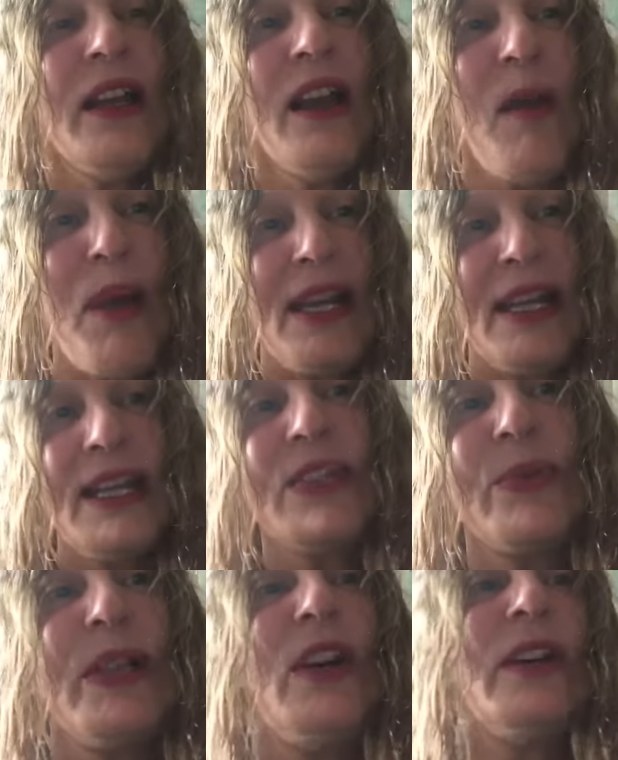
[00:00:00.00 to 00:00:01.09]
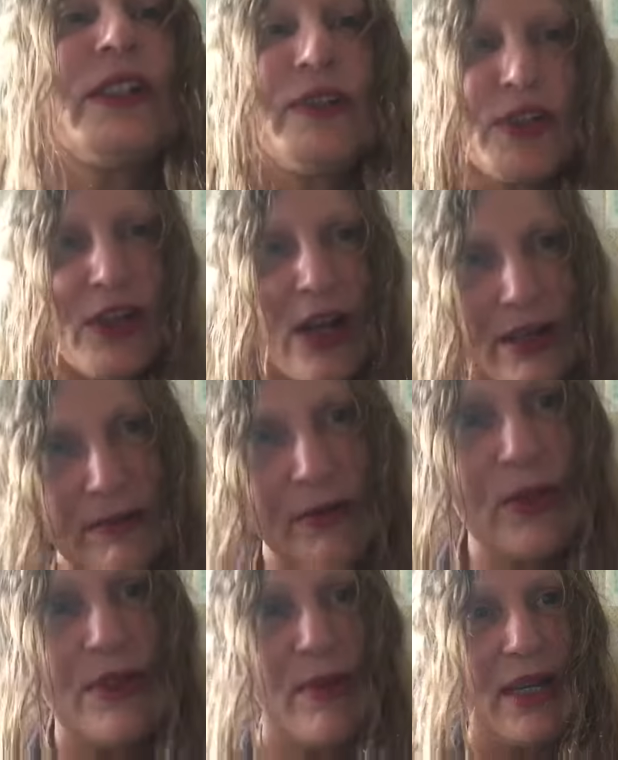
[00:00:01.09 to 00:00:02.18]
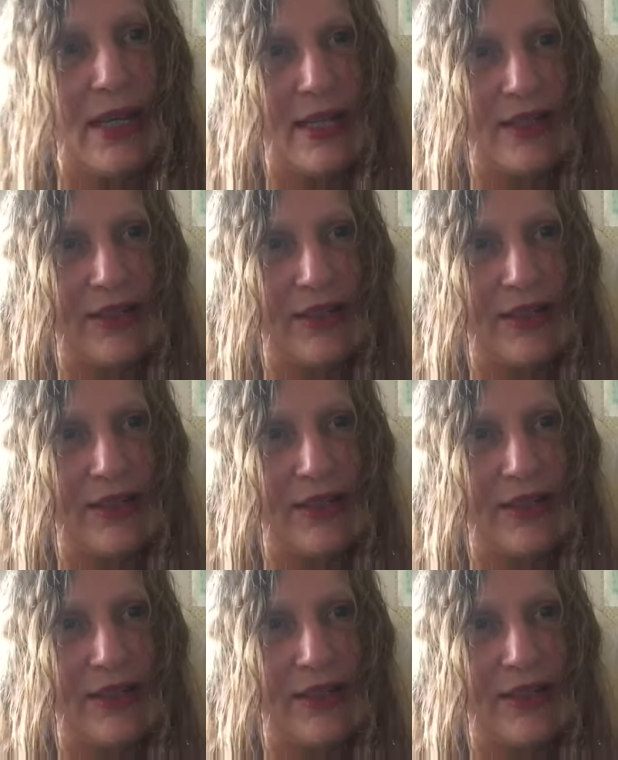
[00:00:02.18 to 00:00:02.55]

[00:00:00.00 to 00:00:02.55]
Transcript: my legs were locked. He was trying to force my legs